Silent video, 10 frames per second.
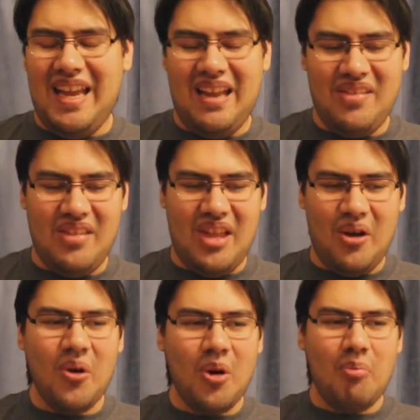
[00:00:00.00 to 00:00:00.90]
and then
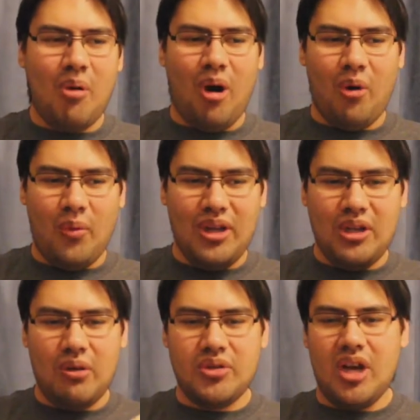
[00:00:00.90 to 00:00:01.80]
that whole part where he
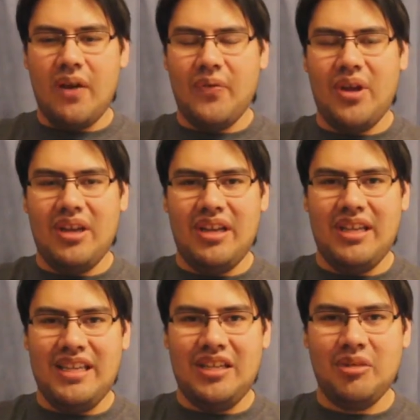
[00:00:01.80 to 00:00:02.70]
goes off
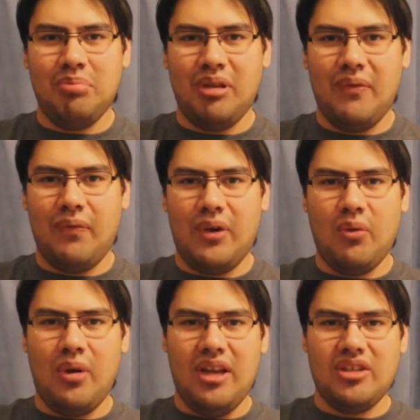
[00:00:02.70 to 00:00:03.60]
the incomplete
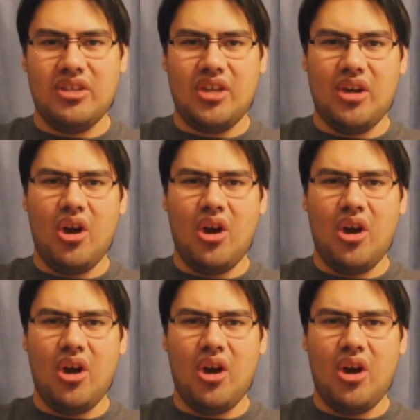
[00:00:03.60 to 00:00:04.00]
freeway and he's just like,